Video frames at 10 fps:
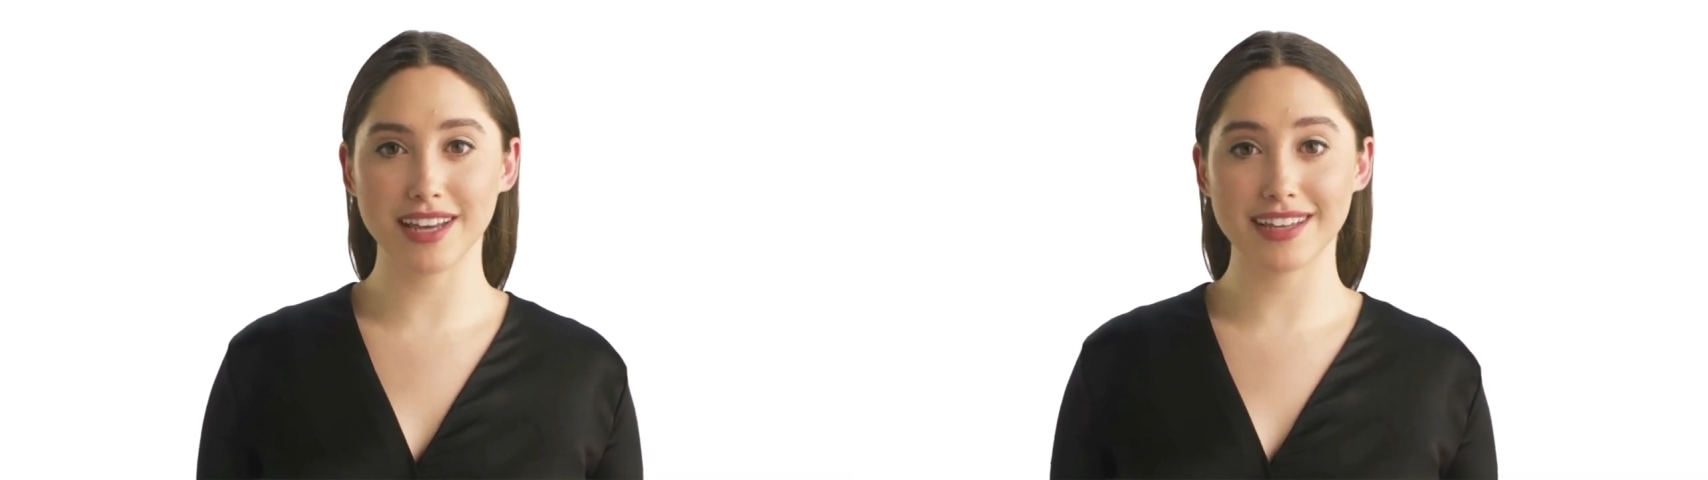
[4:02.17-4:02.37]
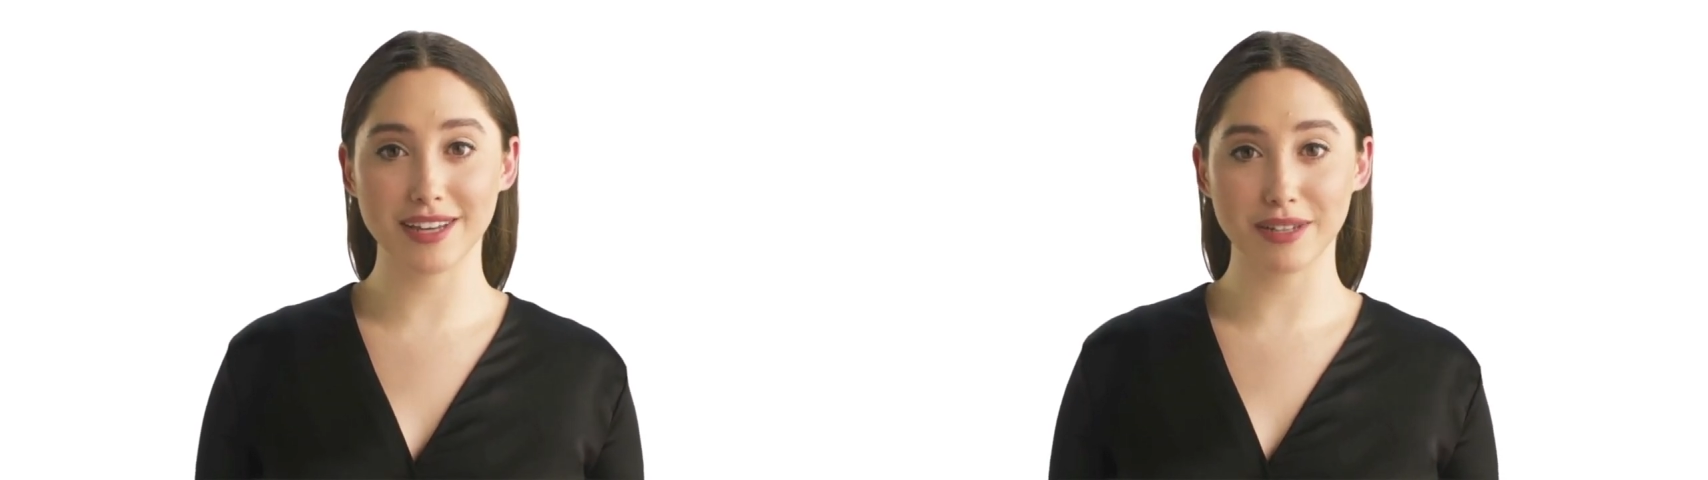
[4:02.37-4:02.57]

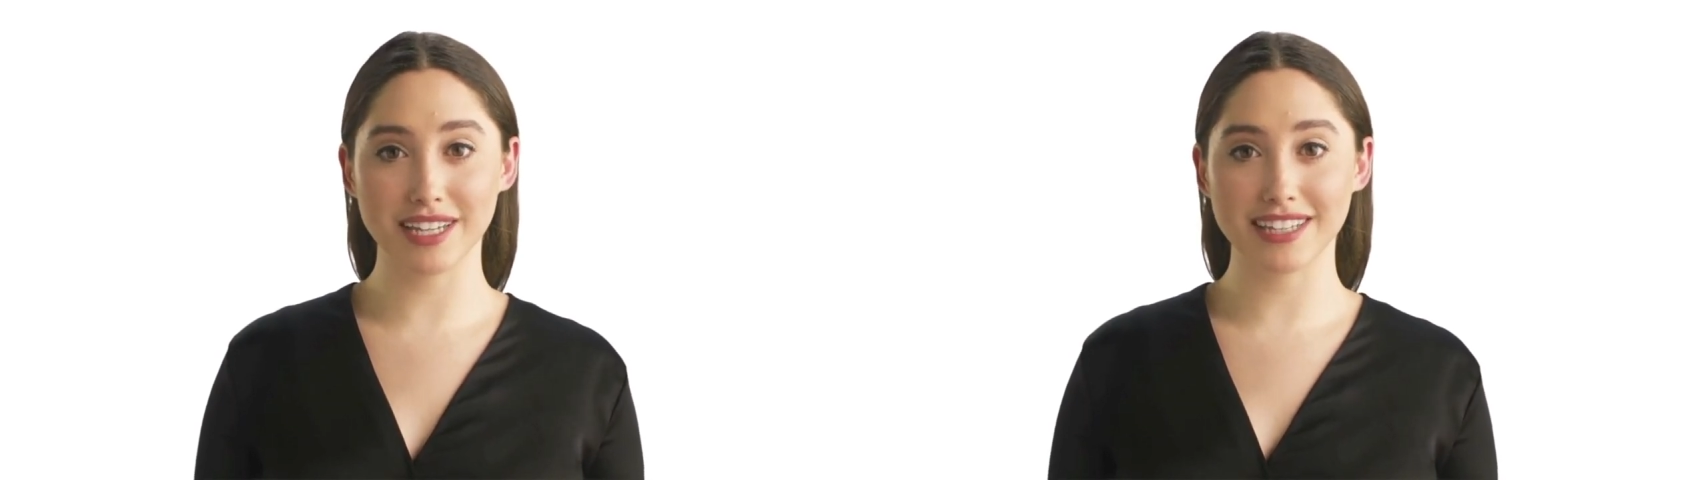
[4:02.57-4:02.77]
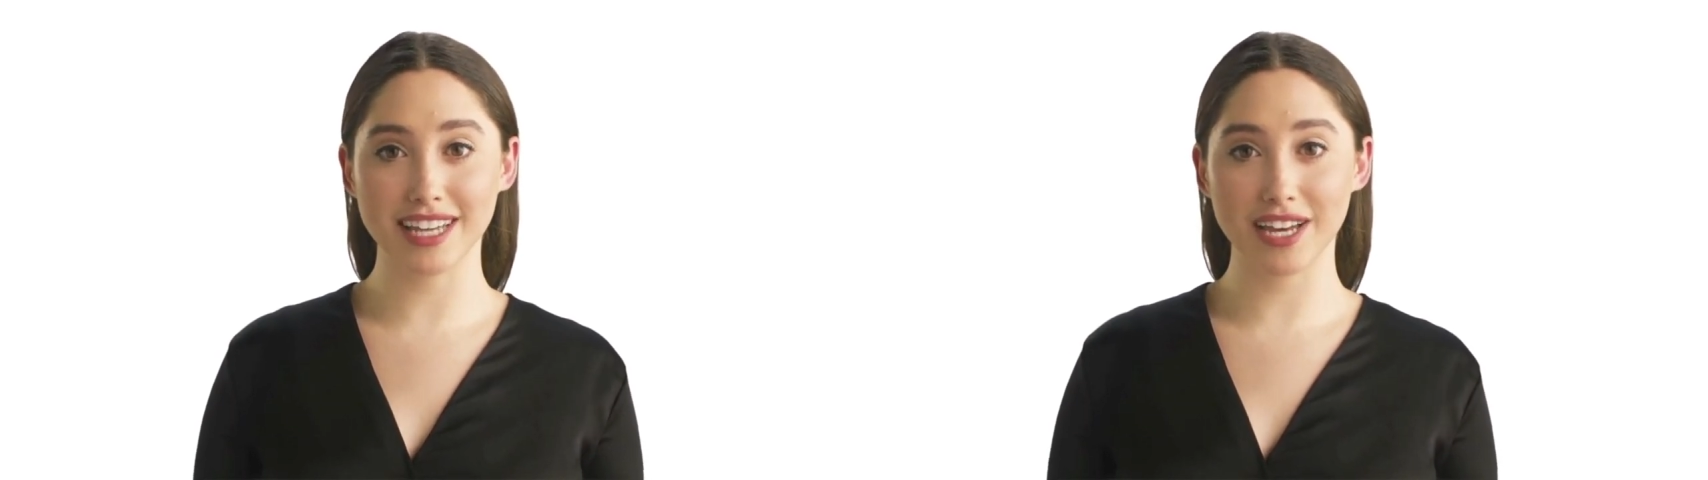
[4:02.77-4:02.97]
It's a
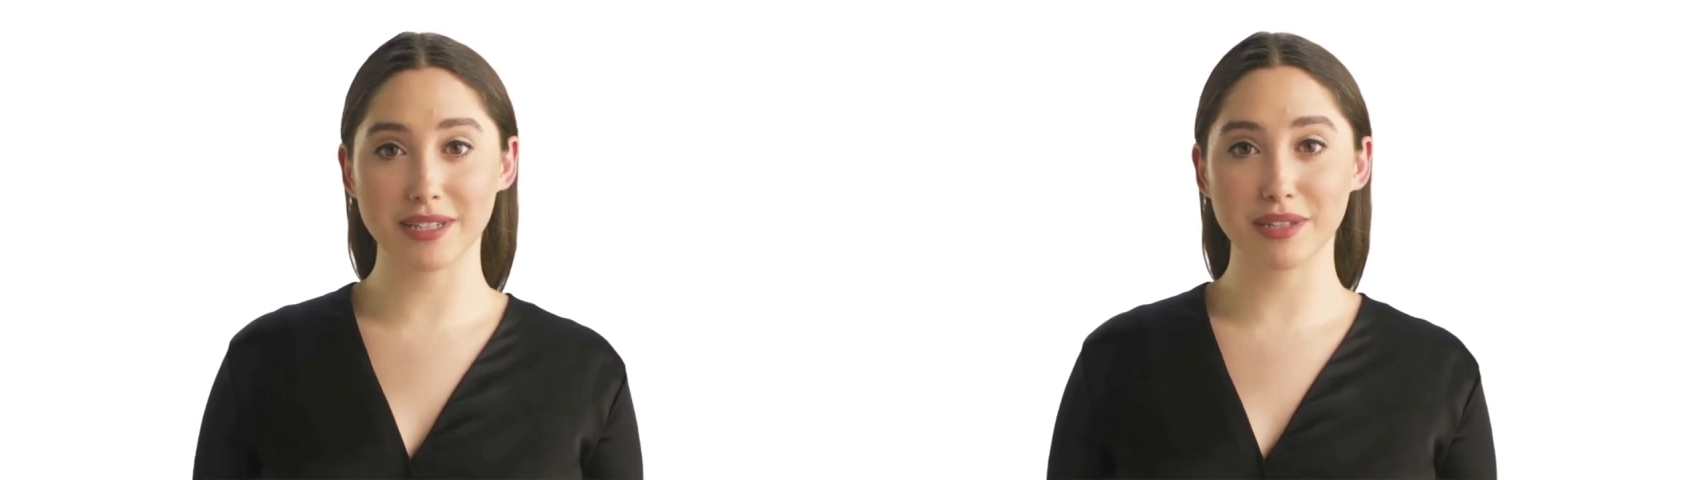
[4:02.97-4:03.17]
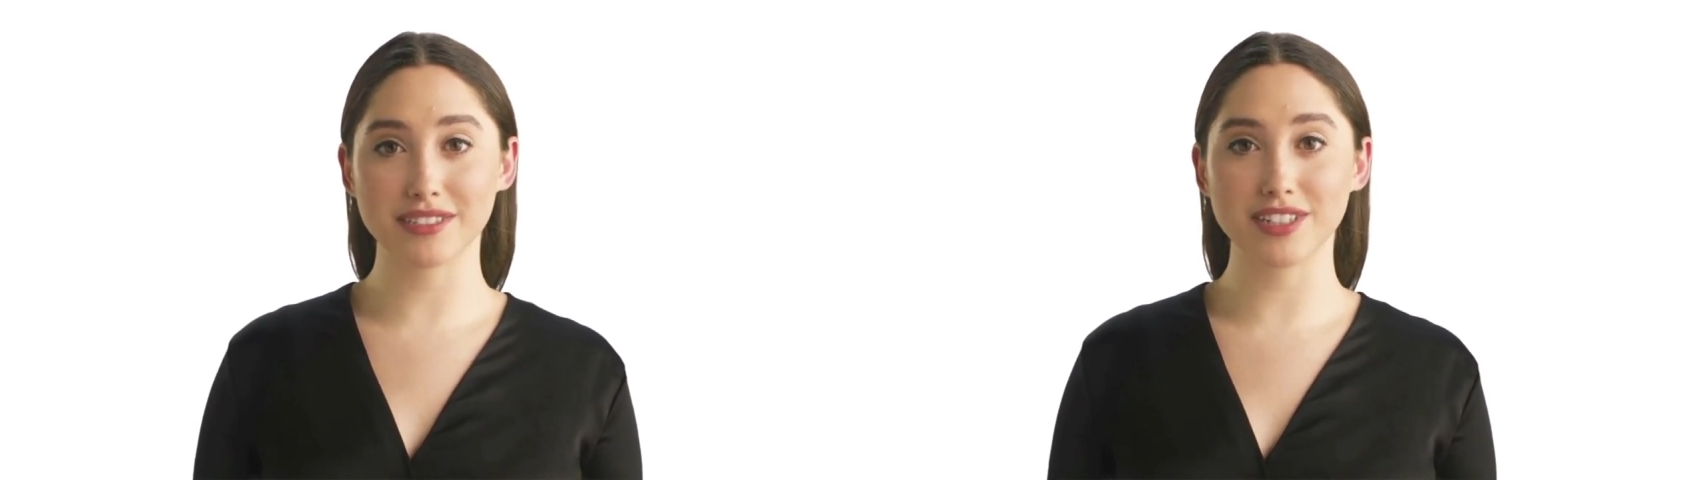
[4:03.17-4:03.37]
living
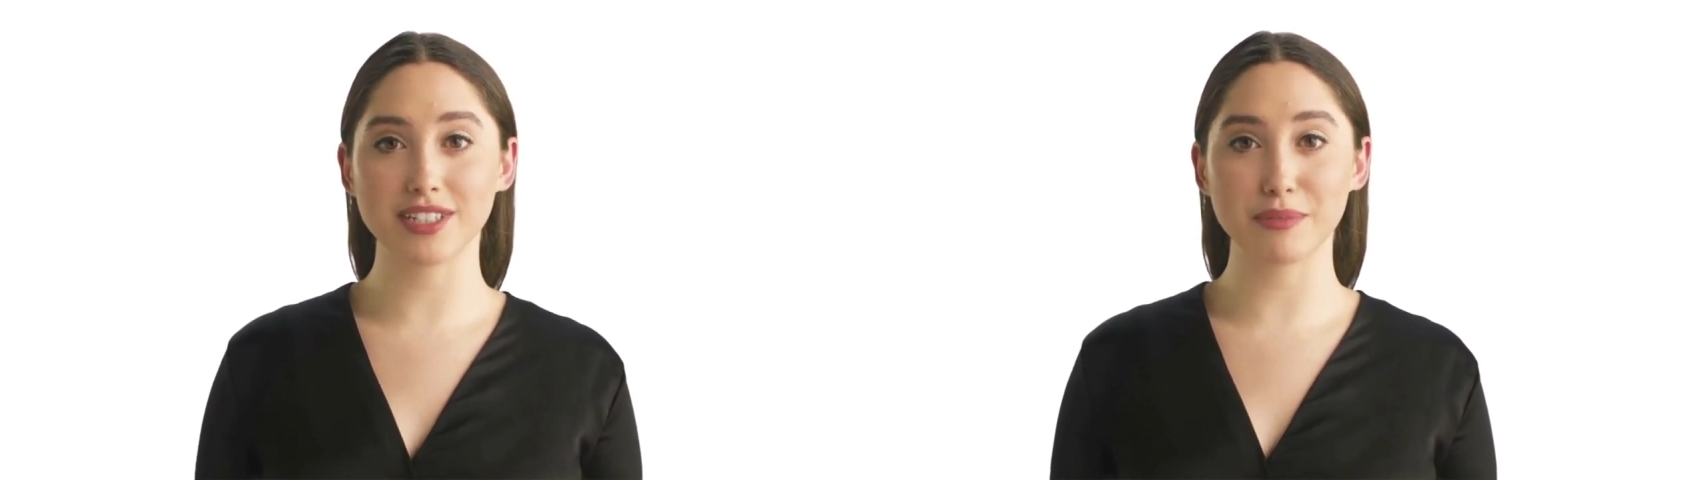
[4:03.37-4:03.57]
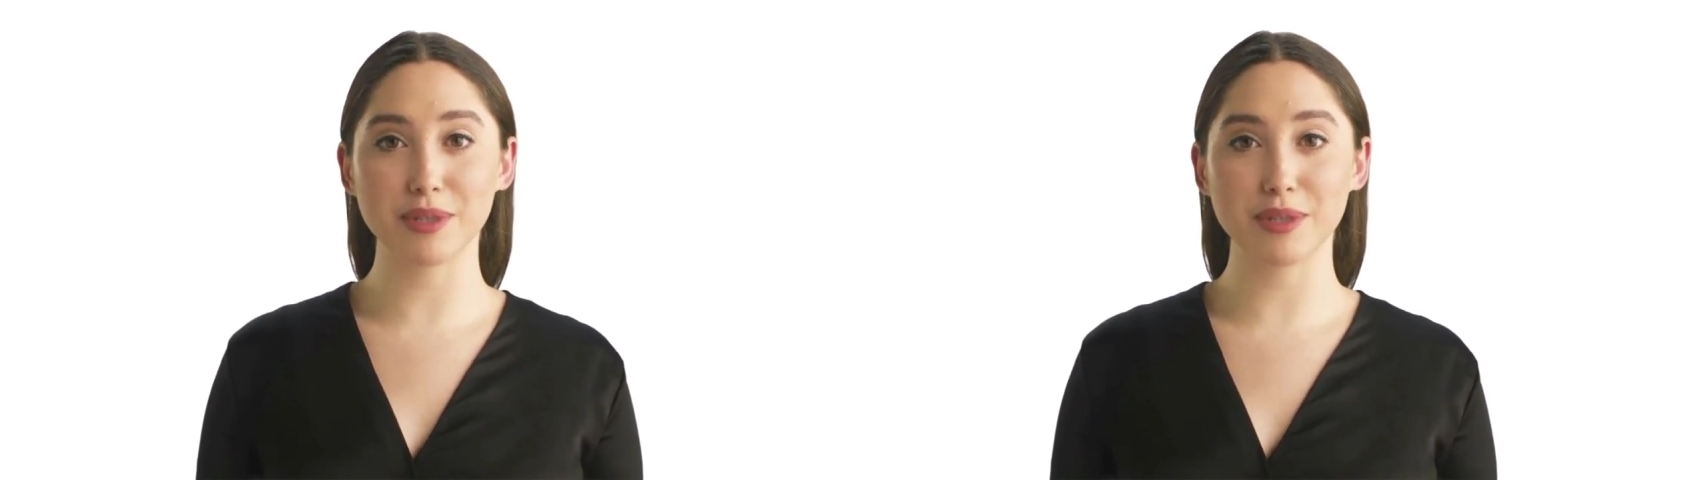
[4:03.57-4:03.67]
document that should